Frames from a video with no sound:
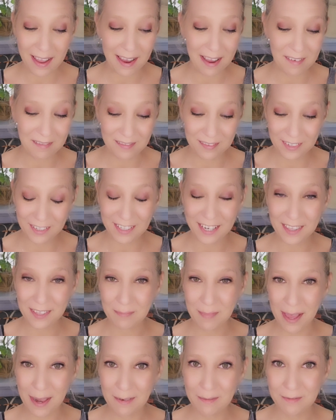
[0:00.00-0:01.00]
I haven't looked on the
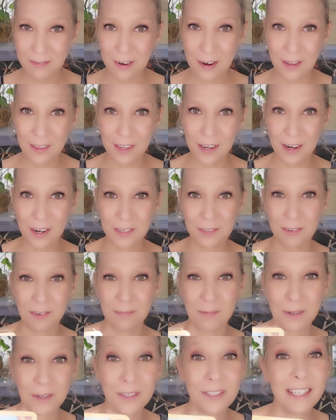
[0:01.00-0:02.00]
bottom for all the cards
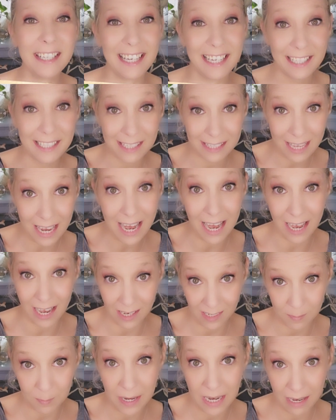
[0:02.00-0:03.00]
we've pulled. It's the
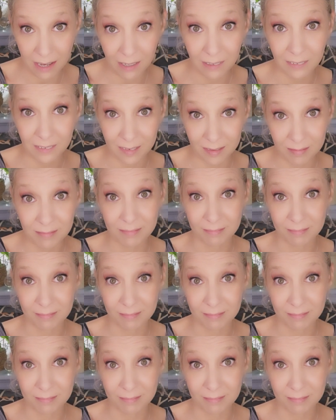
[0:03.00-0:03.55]
Hanged Man.